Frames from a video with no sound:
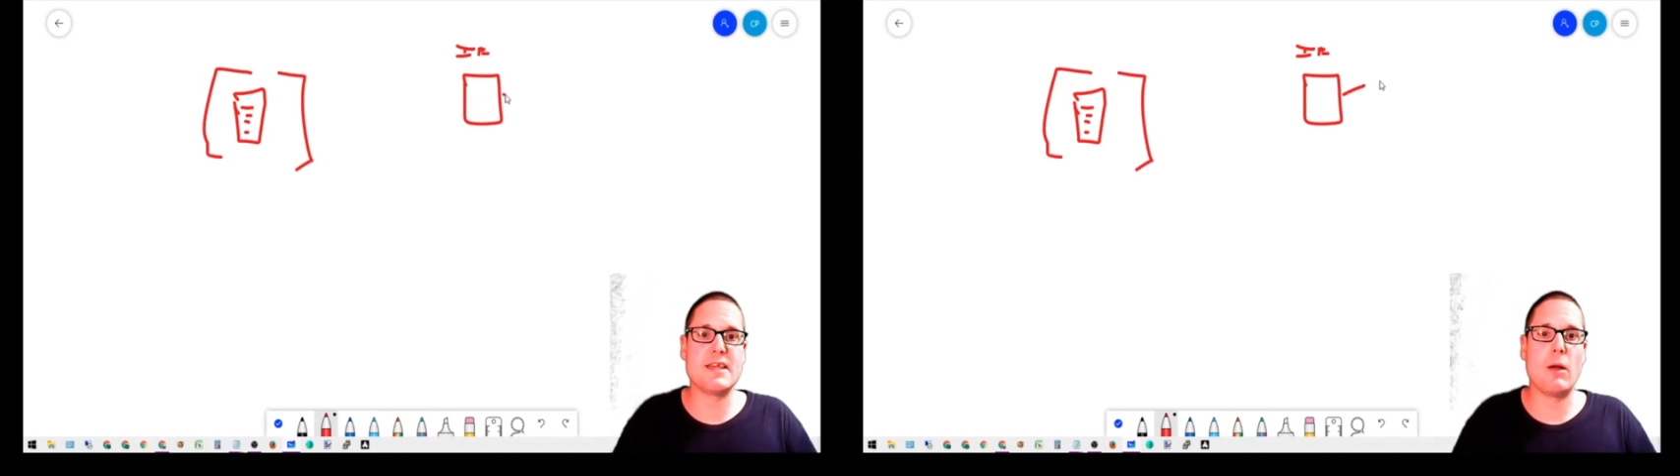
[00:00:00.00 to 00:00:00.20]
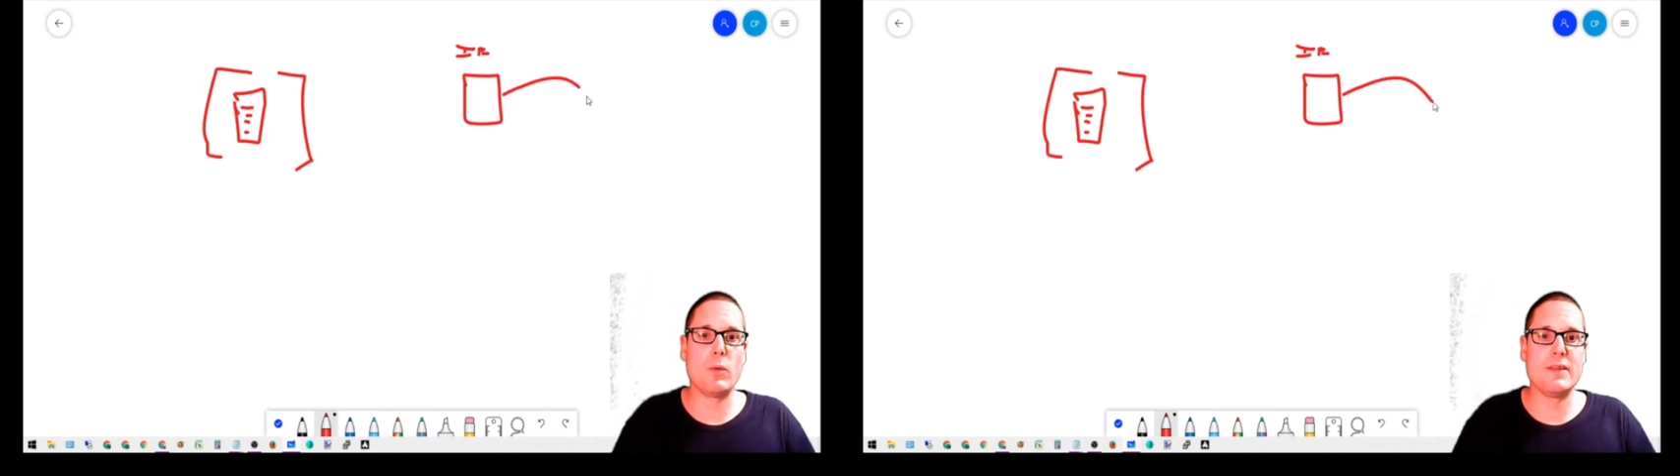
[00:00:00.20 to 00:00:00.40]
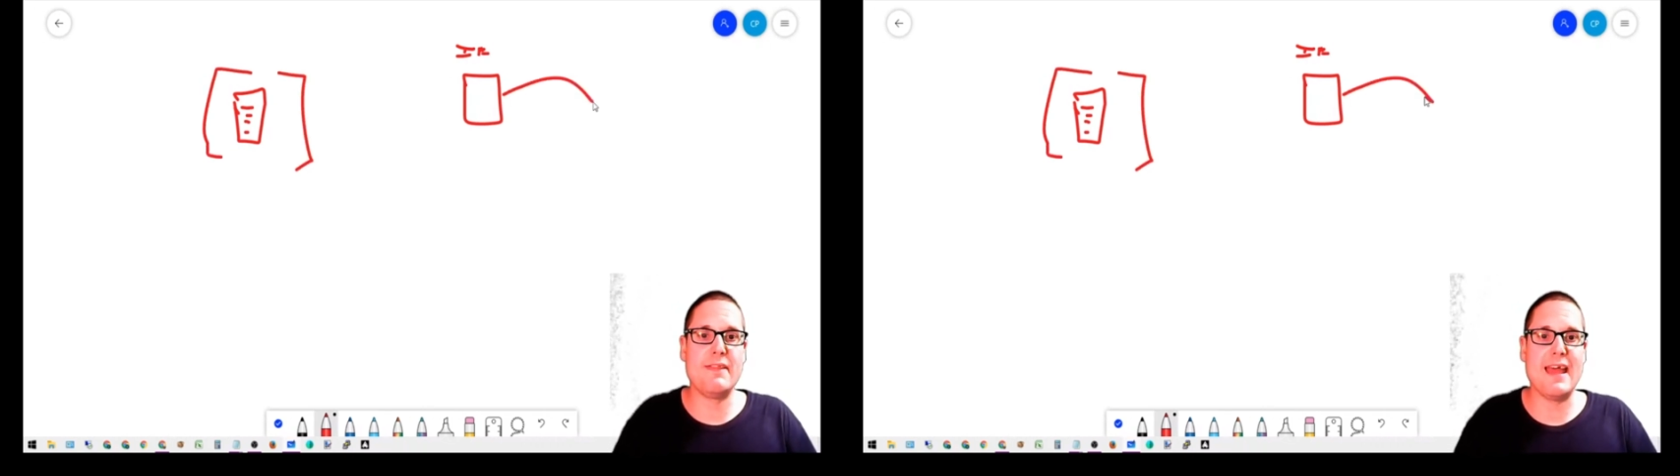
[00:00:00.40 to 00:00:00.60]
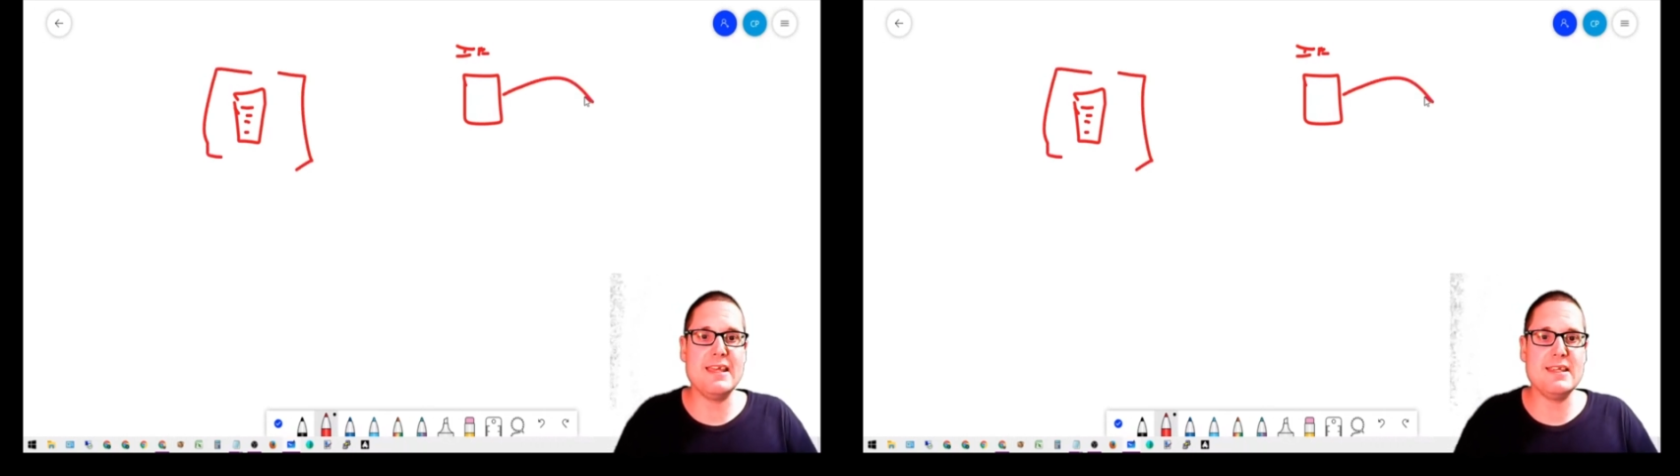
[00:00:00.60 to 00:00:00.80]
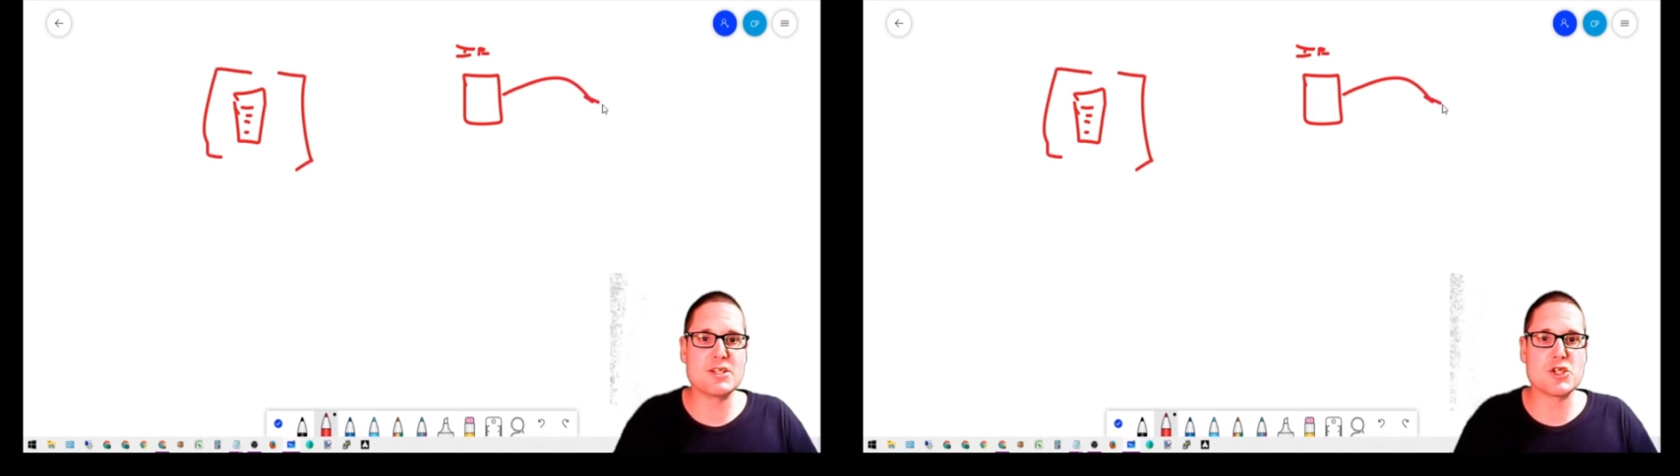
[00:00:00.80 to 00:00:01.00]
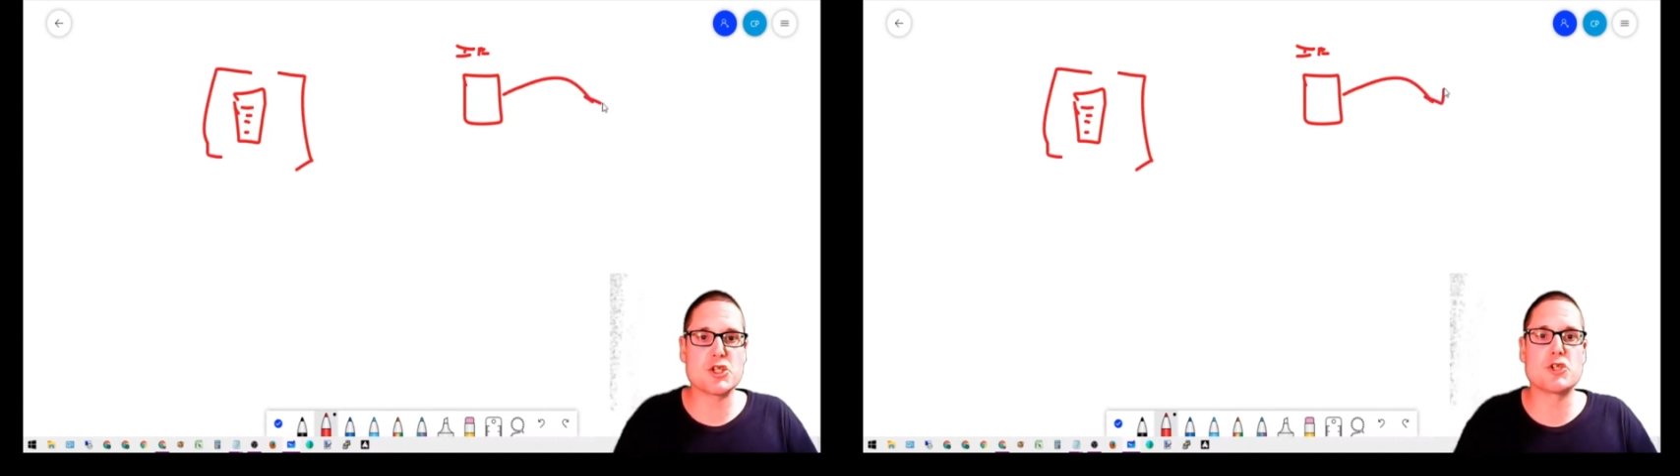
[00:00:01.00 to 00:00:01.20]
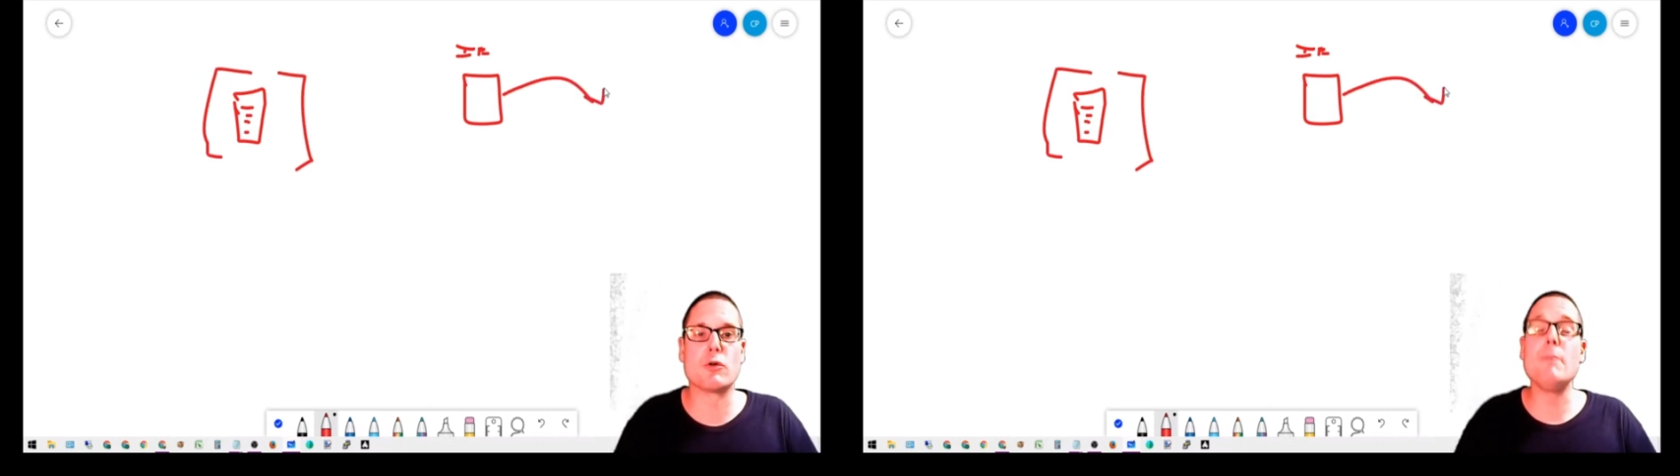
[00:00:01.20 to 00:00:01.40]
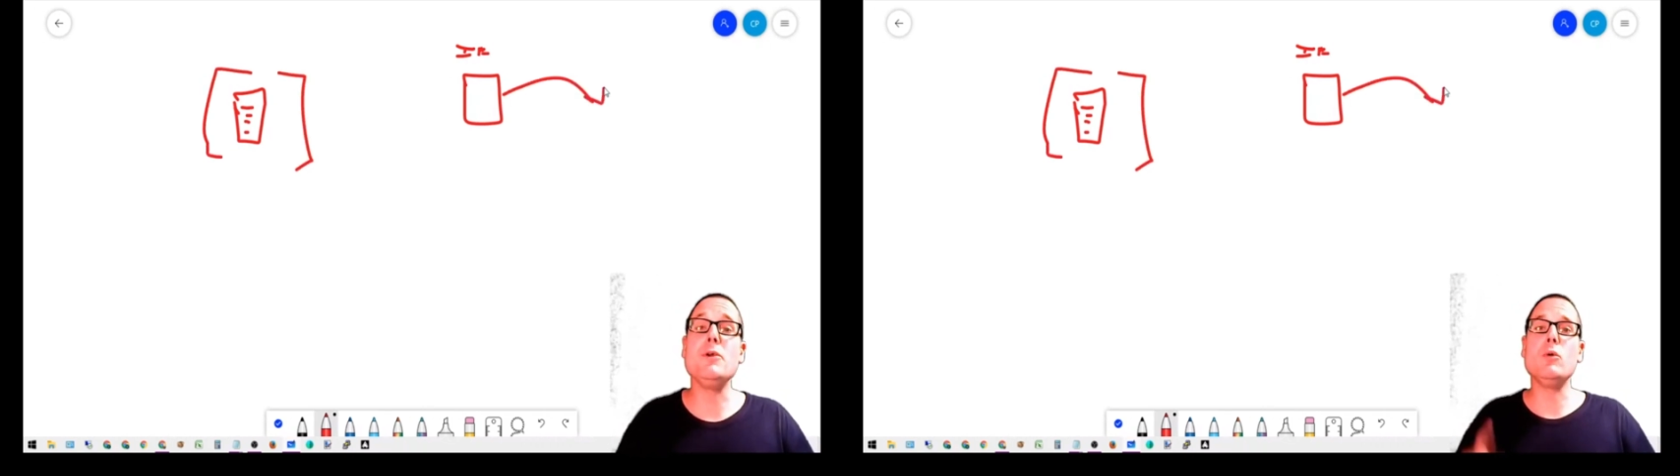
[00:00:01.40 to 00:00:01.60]
that would then
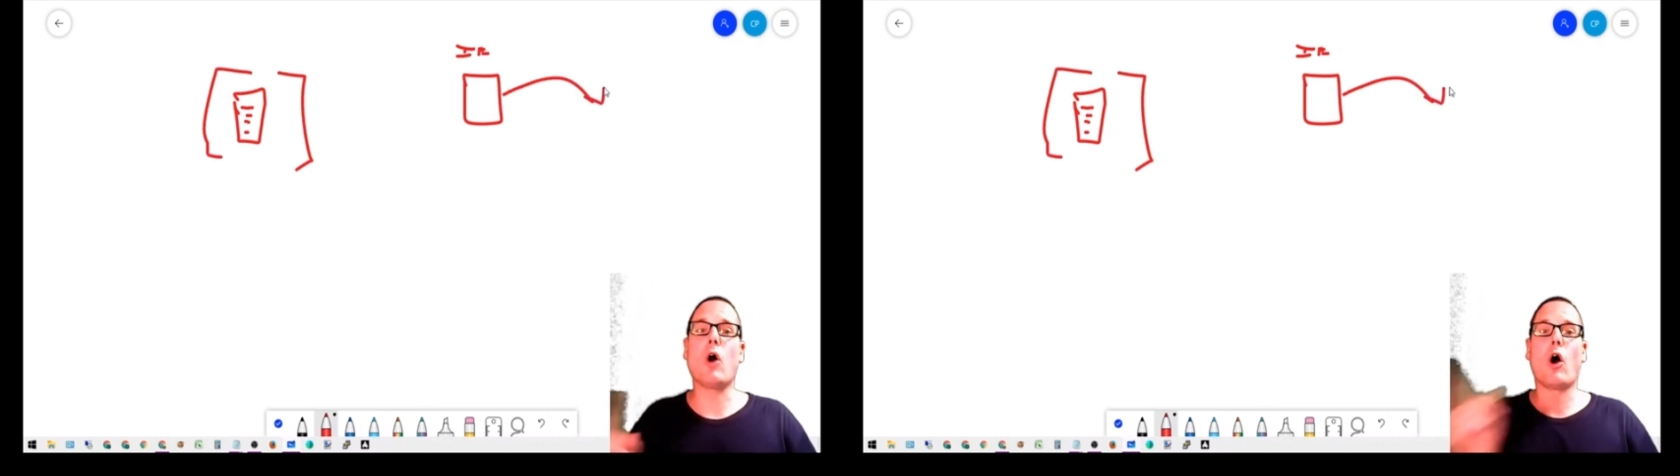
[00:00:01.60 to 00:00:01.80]
distribute